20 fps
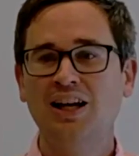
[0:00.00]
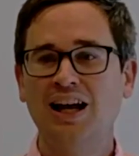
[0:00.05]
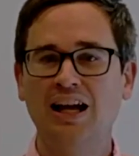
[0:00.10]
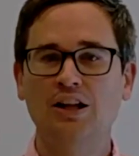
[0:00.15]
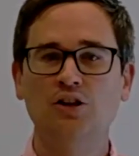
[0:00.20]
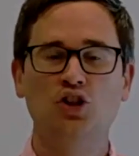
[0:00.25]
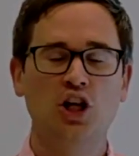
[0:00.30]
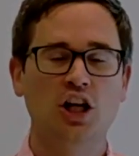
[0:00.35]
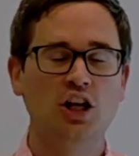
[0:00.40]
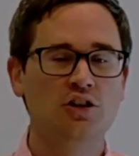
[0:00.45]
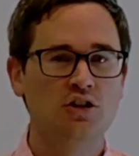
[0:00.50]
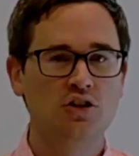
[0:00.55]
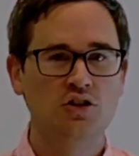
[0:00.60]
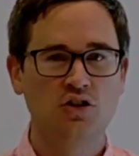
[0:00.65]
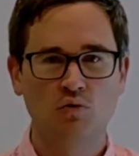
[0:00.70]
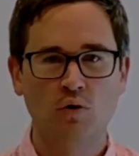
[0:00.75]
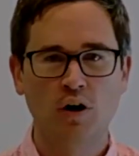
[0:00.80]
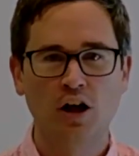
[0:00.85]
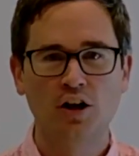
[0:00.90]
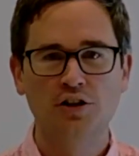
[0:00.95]
and changes
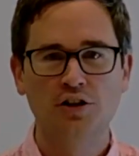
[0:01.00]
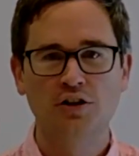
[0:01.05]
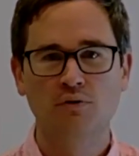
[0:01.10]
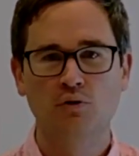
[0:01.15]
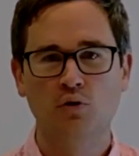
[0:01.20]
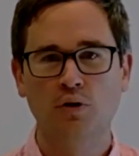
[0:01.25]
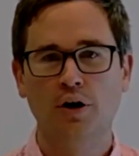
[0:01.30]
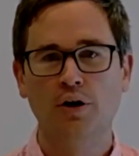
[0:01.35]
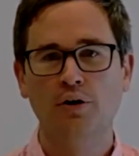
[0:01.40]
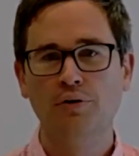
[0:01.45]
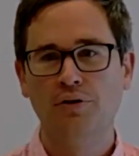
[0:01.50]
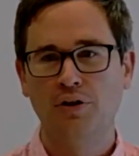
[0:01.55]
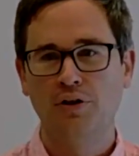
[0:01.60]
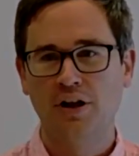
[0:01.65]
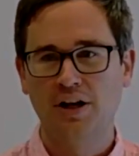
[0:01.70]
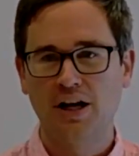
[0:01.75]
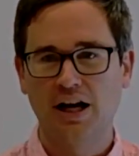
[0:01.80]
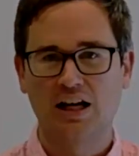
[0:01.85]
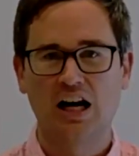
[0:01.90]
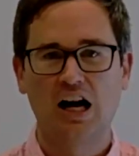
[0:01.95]
in relative growth
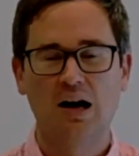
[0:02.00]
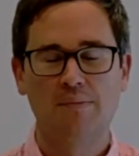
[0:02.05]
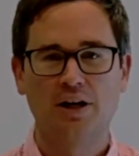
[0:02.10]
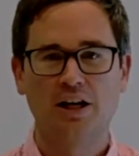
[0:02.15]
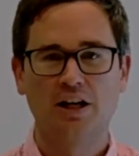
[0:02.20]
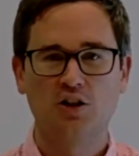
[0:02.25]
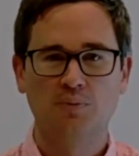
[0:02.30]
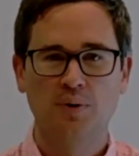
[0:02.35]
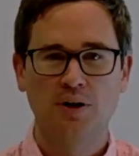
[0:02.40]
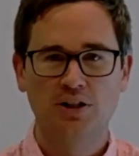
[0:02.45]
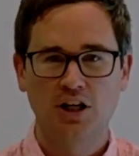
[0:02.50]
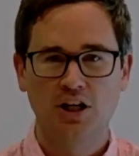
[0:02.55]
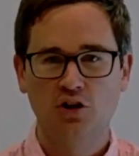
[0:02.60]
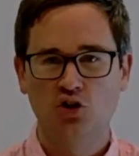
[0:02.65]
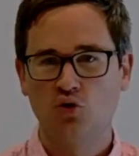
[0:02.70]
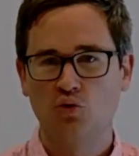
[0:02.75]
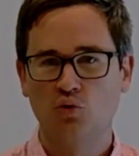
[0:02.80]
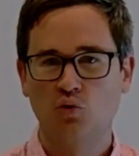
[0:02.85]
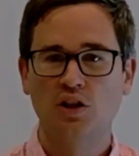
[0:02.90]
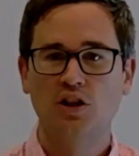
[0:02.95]
and economic
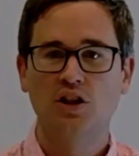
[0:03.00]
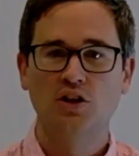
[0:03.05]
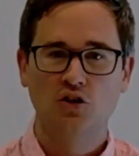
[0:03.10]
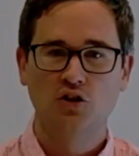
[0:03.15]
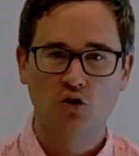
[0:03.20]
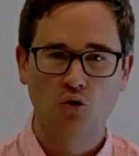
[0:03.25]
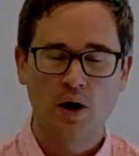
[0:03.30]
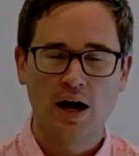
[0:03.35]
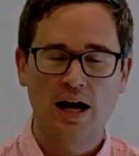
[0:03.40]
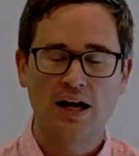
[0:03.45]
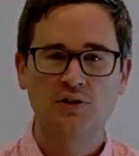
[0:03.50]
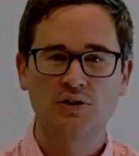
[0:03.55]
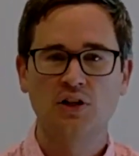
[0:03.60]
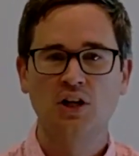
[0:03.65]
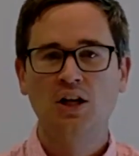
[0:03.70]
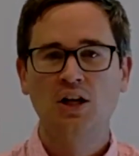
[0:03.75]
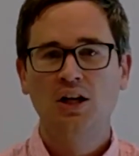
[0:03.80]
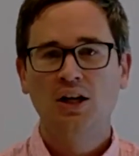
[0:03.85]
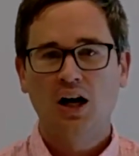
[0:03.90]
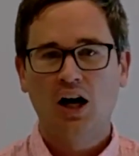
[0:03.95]
expectations between the US
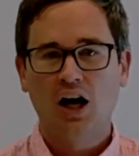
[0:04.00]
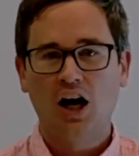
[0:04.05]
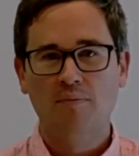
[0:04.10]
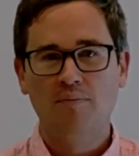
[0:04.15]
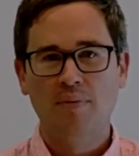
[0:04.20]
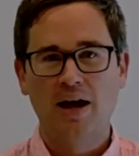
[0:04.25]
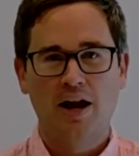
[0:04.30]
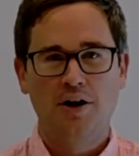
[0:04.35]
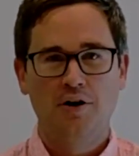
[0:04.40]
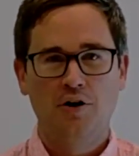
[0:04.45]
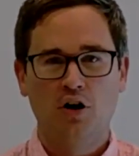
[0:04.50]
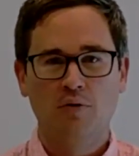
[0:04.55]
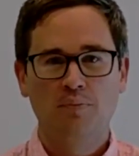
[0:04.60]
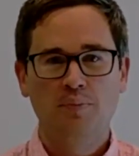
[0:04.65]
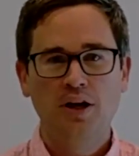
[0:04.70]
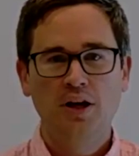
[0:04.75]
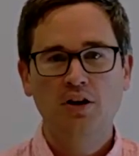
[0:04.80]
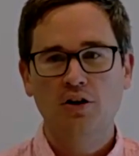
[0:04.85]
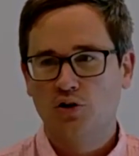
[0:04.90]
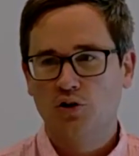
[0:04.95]
and our
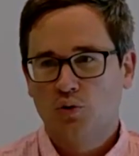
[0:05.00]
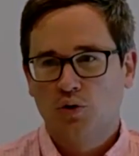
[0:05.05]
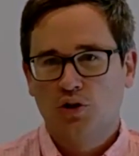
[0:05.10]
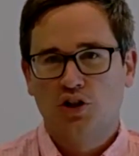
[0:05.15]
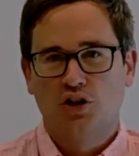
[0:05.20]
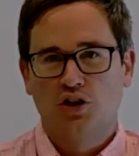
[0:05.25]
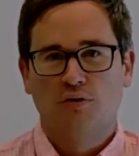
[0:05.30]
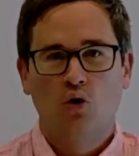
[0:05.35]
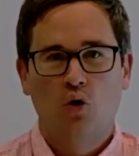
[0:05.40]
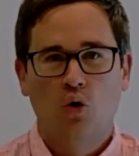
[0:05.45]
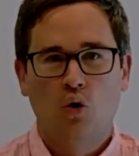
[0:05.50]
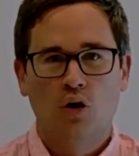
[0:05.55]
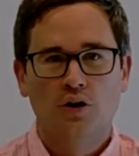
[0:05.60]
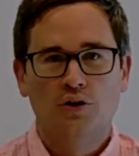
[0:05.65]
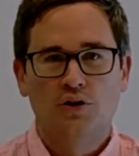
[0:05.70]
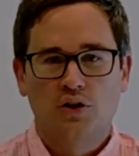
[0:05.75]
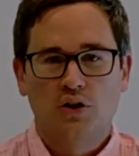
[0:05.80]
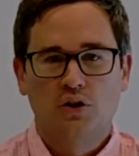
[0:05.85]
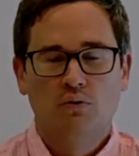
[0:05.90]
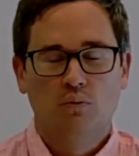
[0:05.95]
peers, which is, of
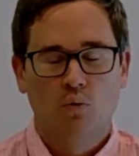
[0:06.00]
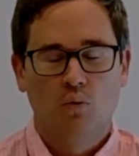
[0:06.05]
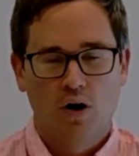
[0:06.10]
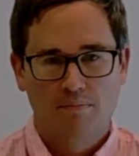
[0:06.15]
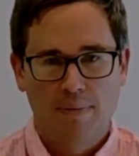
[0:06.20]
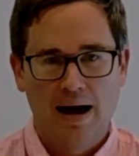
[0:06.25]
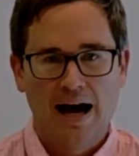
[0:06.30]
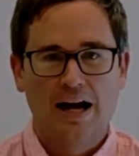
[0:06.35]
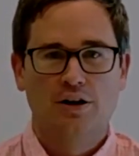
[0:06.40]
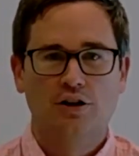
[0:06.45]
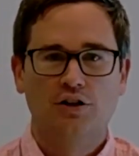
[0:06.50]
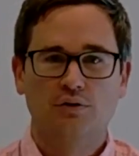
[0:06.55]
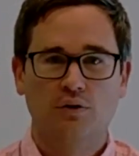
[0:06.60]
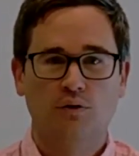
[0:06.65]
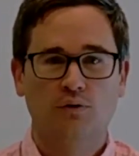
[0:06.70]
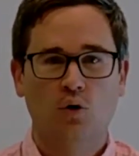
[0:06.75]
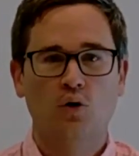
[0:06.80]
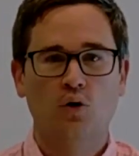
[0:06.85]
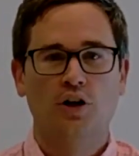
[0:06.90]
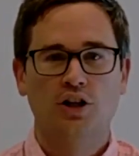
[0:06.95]
course, what matters for
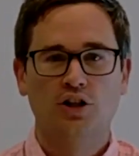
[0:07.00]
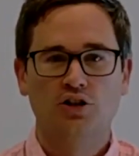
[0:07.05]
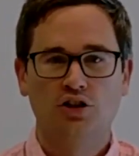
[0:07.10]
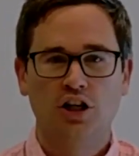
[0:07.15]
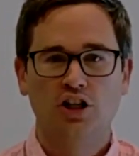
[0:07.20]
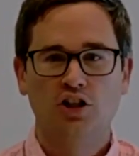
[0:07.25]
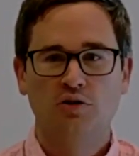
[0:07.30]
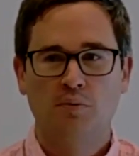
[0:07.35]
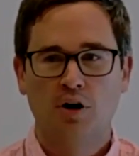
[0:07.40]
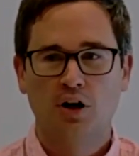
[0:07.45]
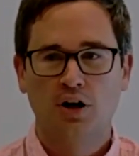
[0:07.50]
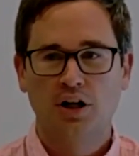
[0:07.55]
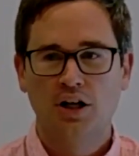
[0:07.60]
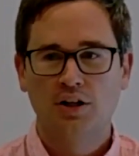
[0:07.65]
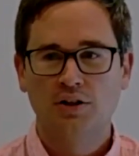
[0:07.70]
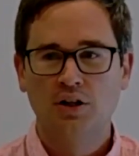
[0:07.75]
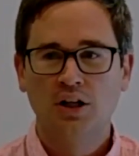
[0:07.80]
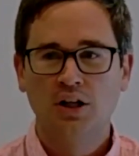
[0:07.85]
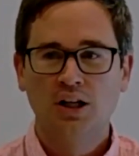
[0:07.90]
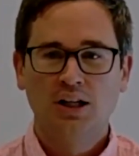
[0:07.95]
foreign exchange
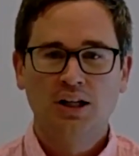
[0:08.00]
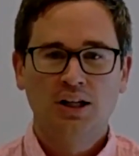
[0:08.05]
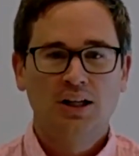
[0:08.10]
markets.